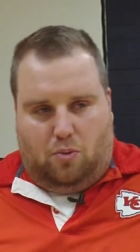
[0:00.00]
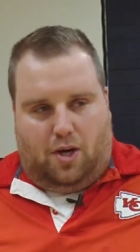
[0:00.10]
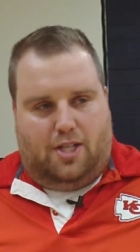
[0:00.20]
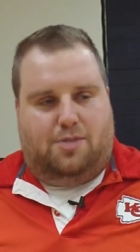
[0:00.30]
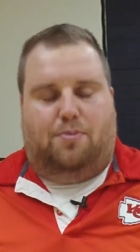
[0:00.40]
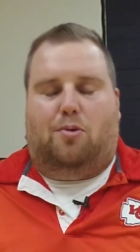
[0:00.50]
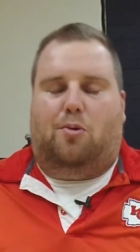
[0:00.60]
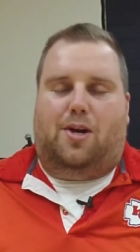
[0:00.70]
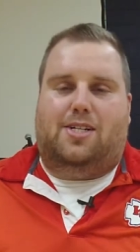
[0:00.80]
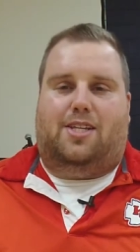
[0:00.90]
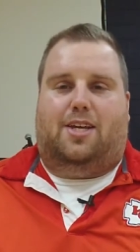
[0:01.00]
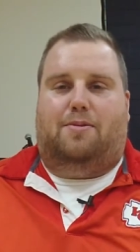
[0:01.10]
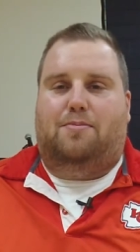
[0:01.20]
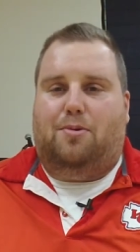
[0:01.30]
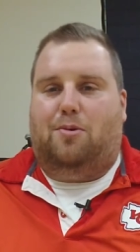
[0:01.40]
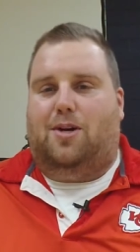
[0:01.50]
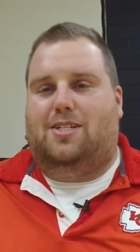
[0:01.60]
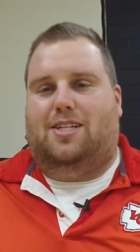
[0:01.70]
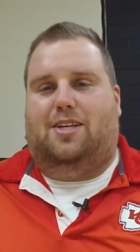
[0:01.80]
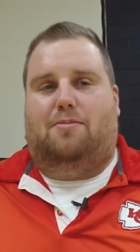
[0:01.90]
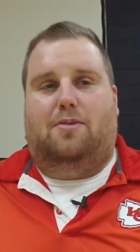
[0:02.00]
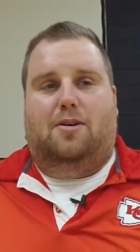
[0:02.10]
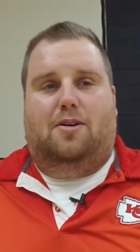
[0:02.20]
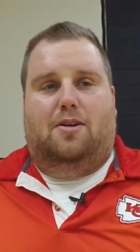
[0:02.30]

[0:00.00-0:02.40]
wanted to pour into them and pour into them.